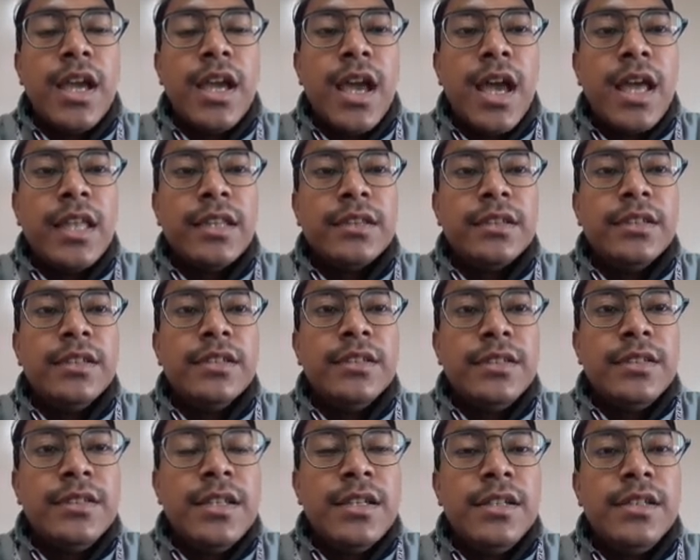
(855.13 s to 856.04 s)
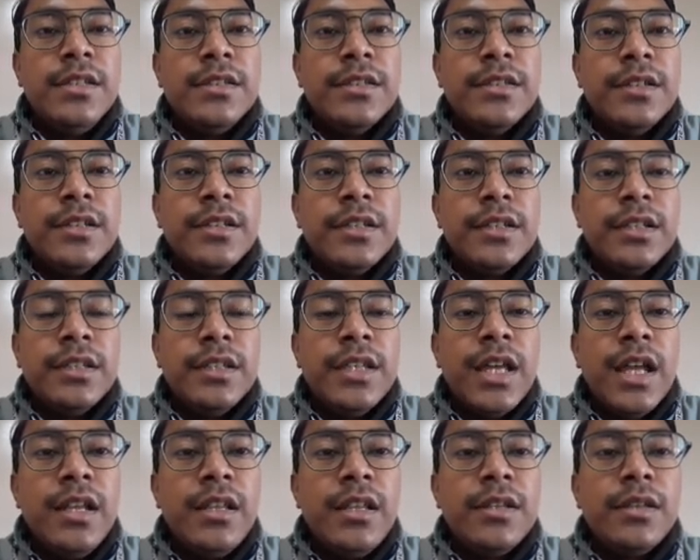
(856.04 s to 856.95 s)
and this is the reason
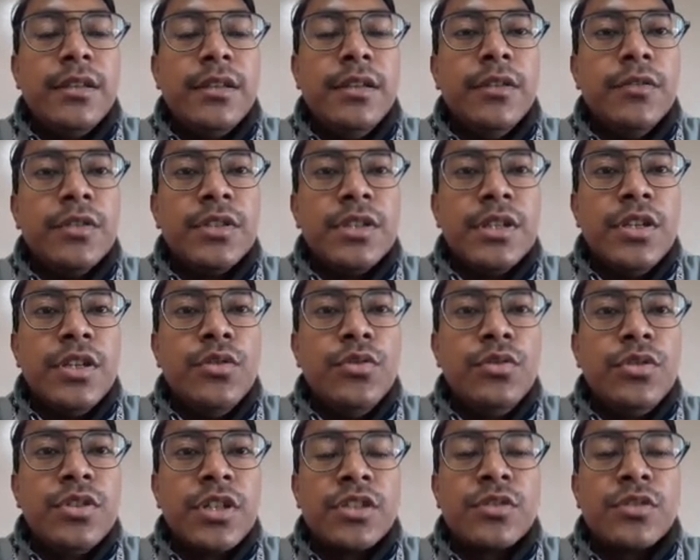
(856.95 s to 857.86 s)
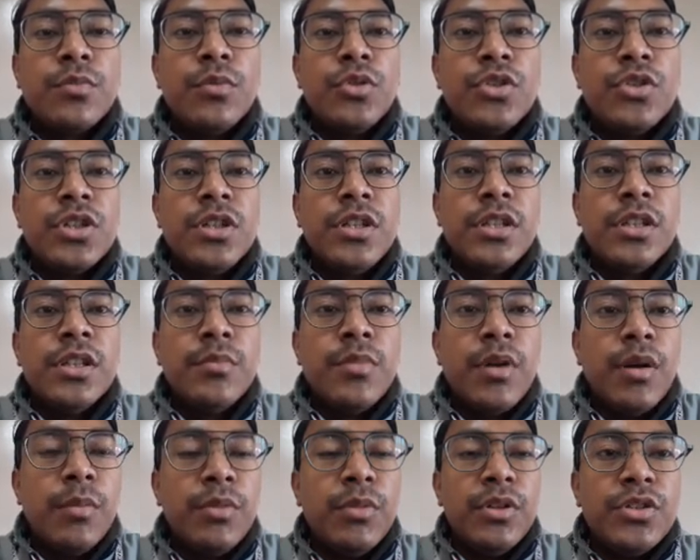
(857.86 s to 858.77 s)
that there was a huge explosion in the
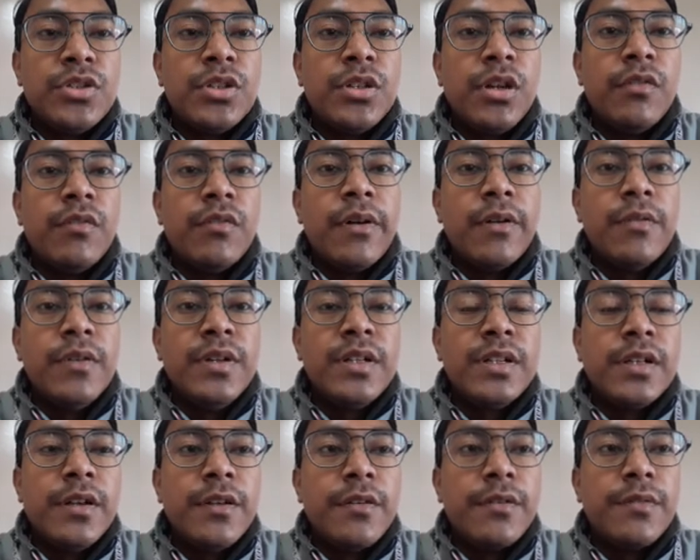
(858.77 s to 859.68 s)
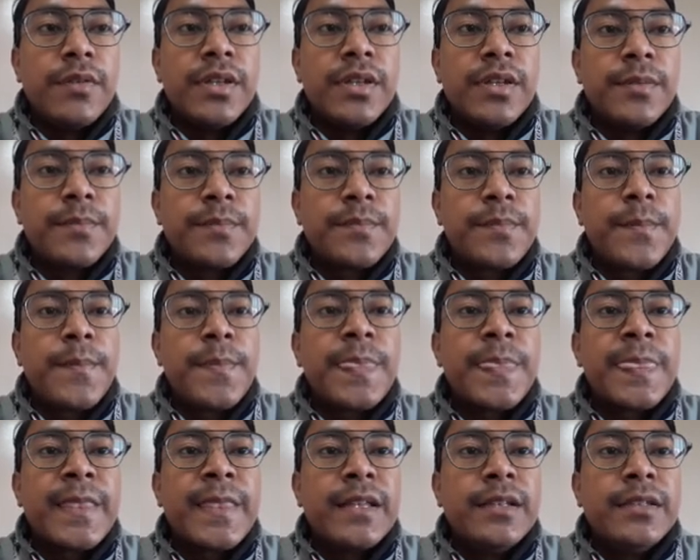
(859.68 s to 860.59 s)
population of our country.
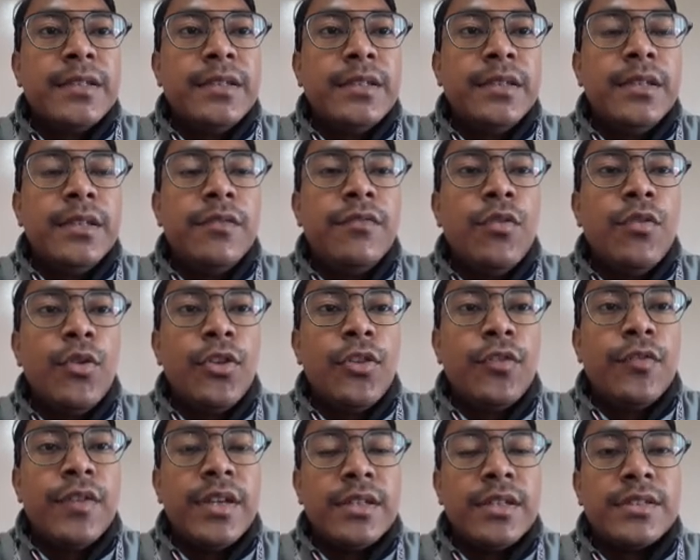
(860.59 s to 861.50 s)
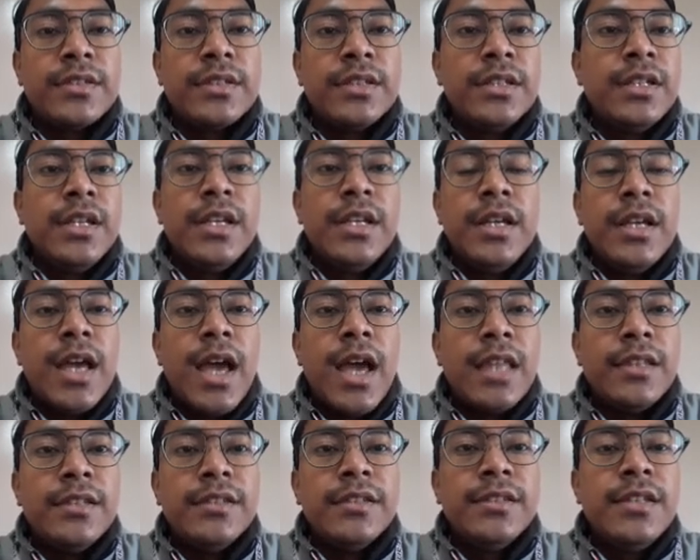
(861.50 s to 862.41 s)
The fourth phase,
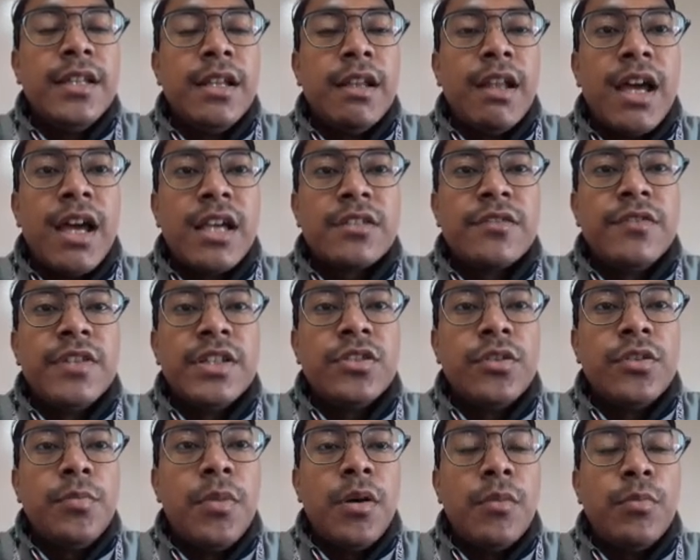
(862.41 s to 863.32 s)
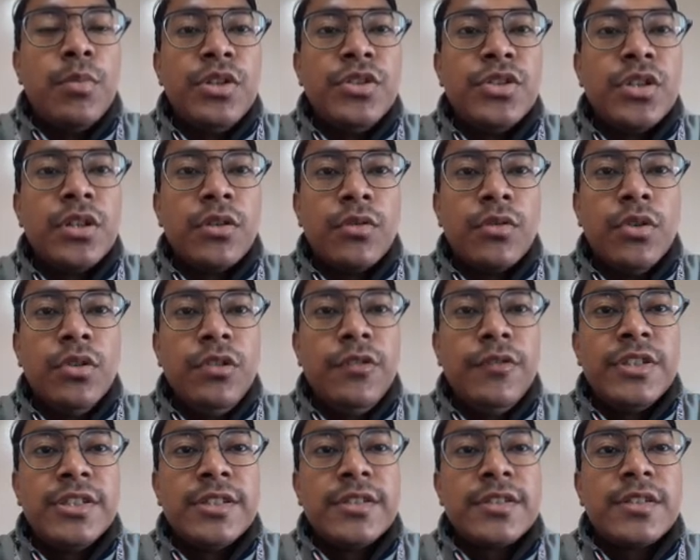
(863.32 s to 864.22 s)
and this is the last phase of population growth,
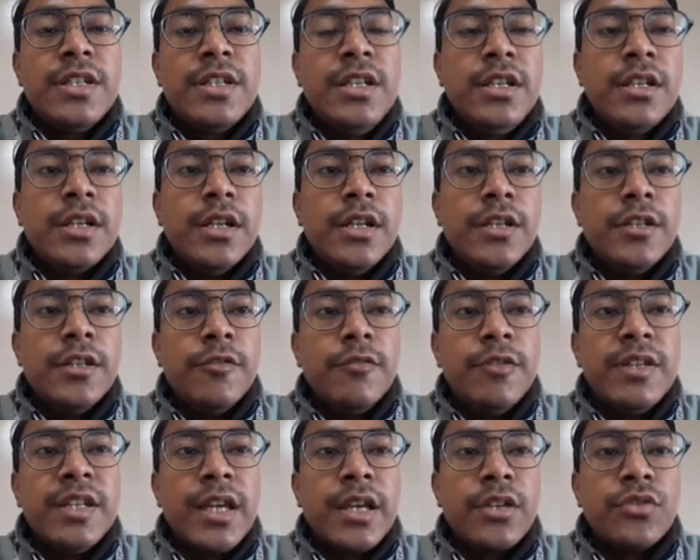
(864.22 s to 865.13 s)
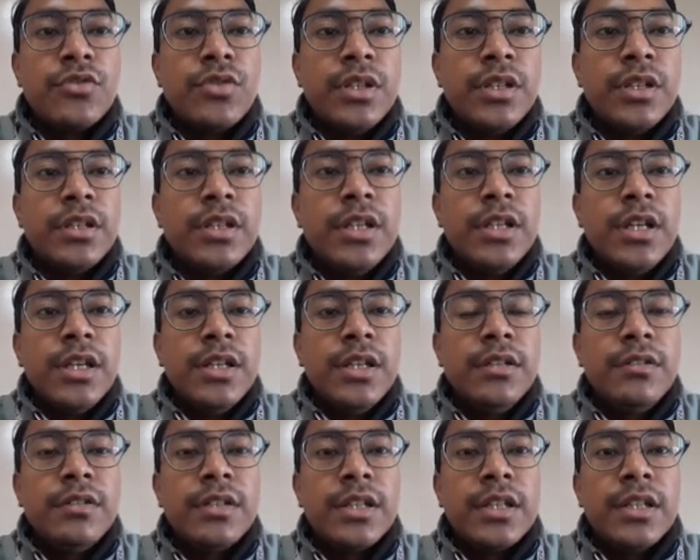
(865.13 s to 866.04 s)
which is still continuing actually.
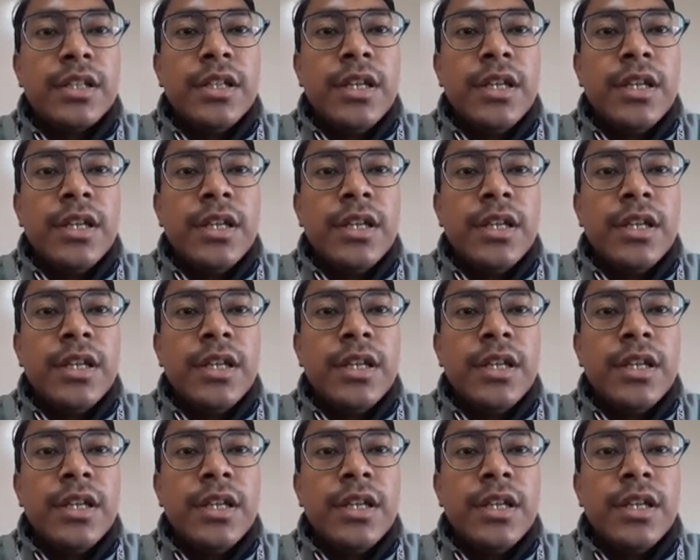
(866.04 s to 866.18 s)
Okay,